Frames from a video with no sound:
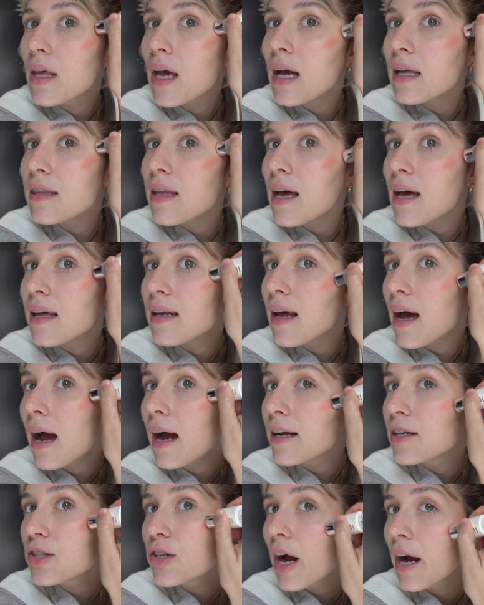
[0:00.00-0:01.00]
And then
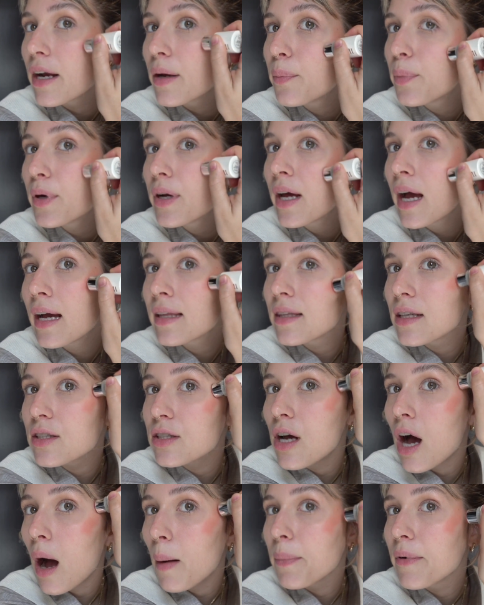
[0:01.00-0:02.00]
I try to put it at the
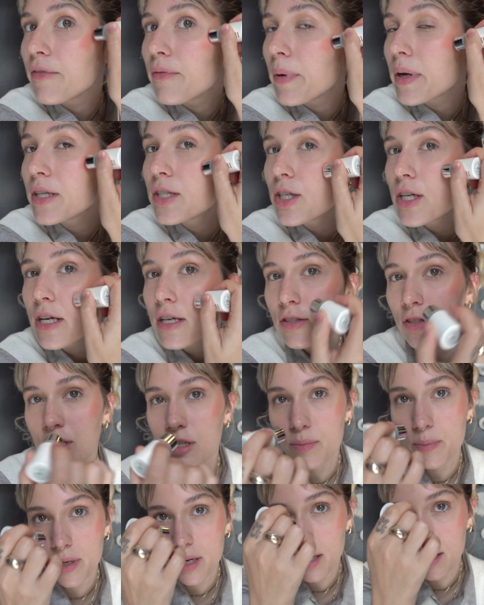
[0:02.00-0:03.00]
top of my cheeks
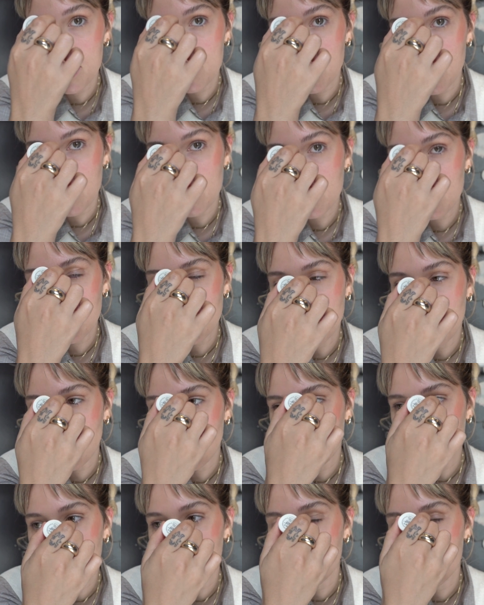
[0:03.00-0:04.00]
just because that
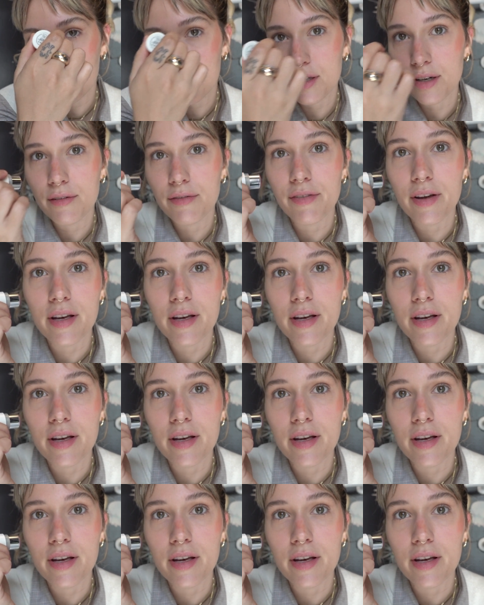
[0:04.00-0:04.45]
kind of lifts your